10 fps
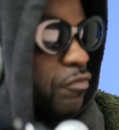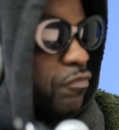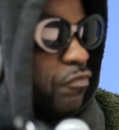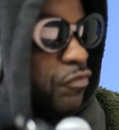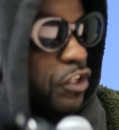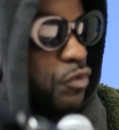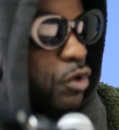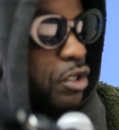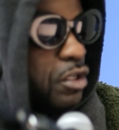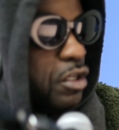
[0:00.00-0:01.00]
this
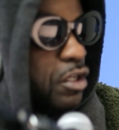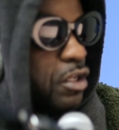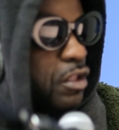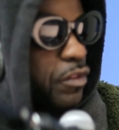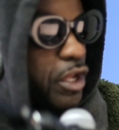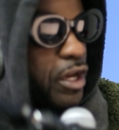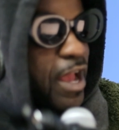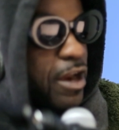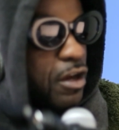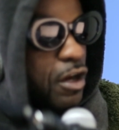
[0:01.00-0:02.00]
one, they didn't
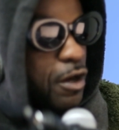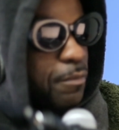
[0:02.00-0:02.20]
add a